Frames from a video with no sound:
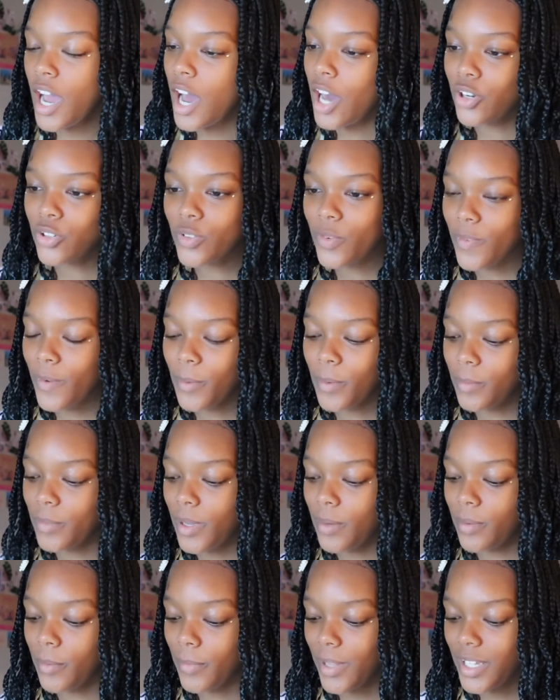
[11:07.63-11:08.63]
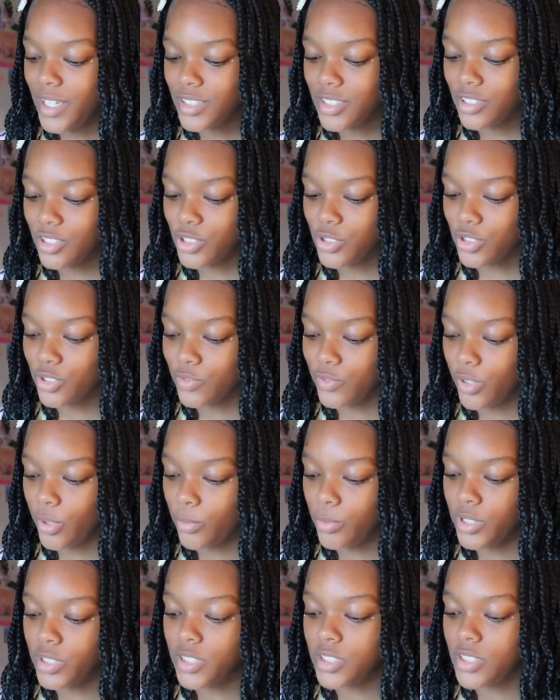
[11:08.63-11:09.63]
i don't know if i'm gonna be able to make it to this one though
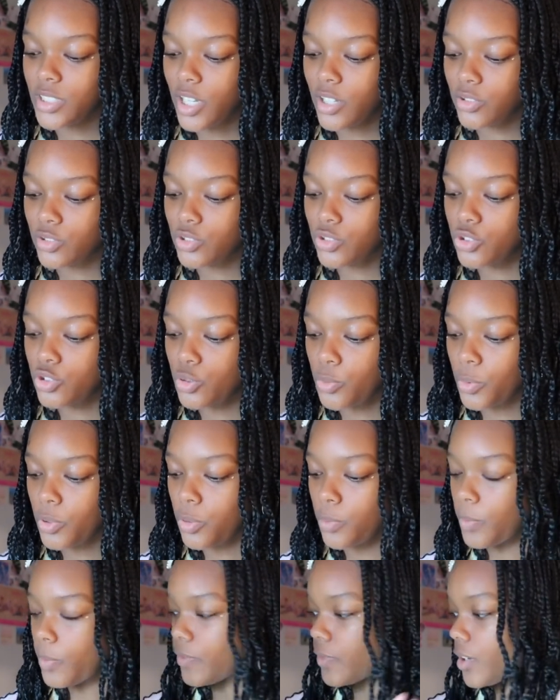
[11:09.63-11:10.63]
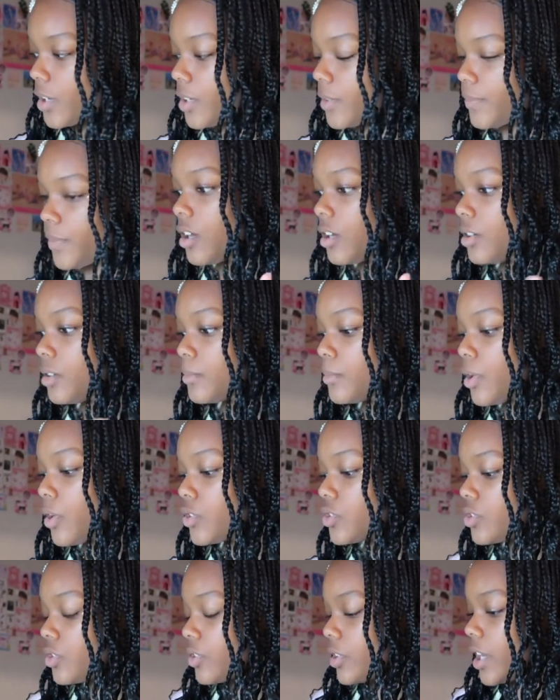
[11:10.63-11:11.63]
but it sounds super duper fun um i'll
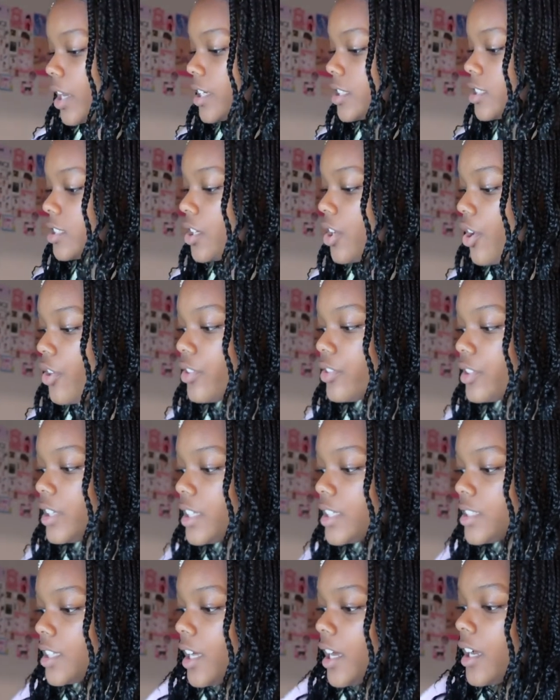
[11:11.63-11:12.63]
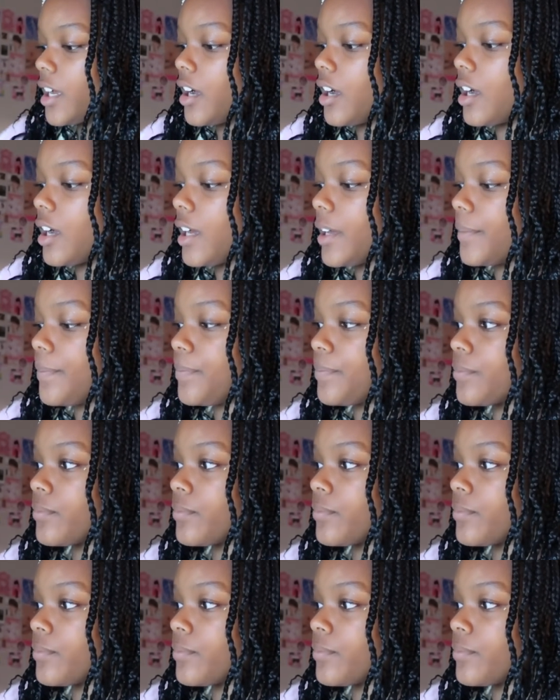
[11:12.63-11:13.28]
show you guys the other things that i got